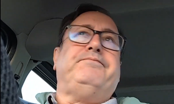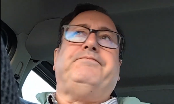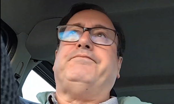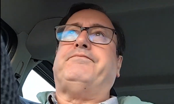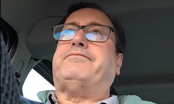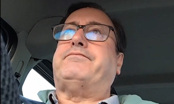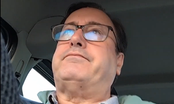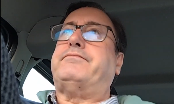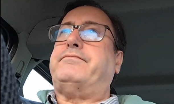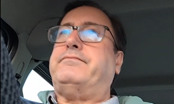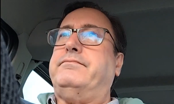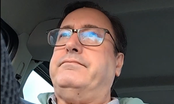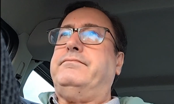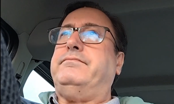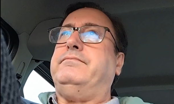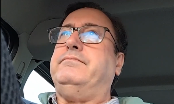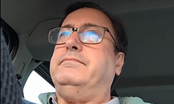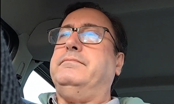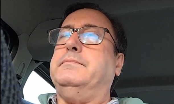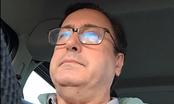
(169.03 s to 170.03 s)

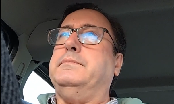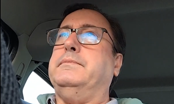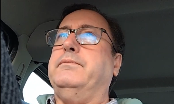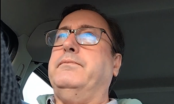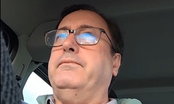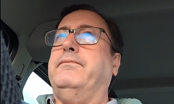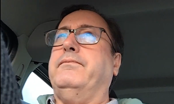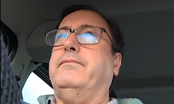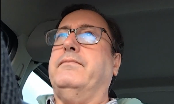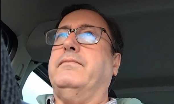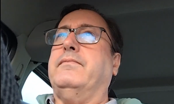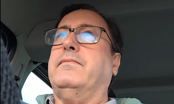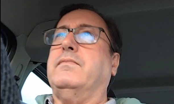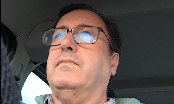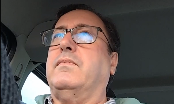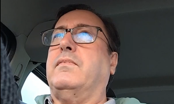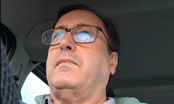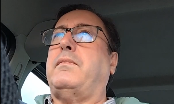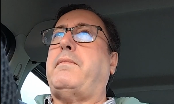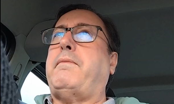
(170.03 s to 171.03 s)

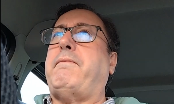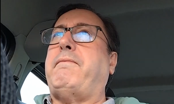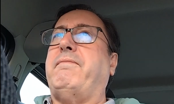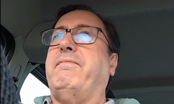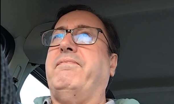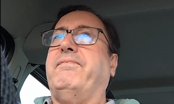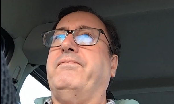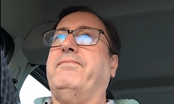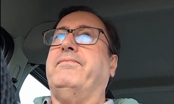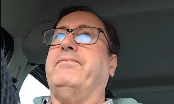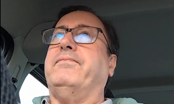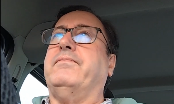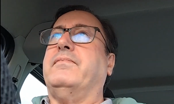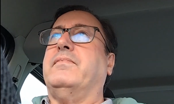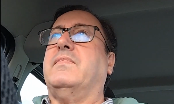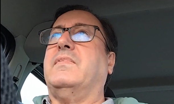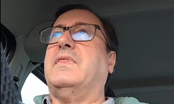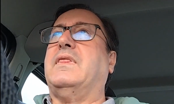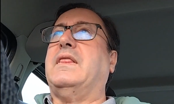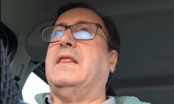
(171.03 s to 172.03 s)

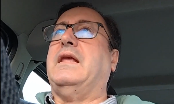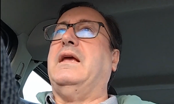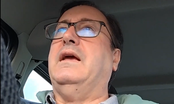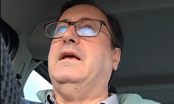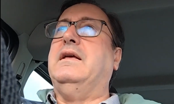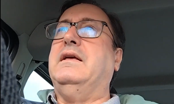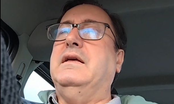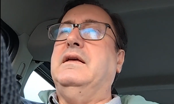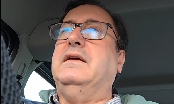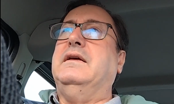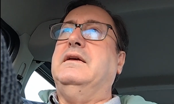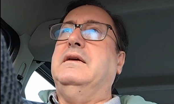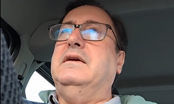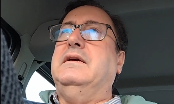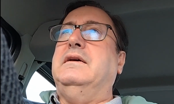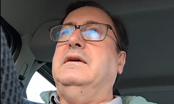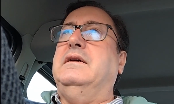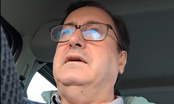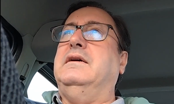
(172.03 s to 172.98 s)
Nobody speaks.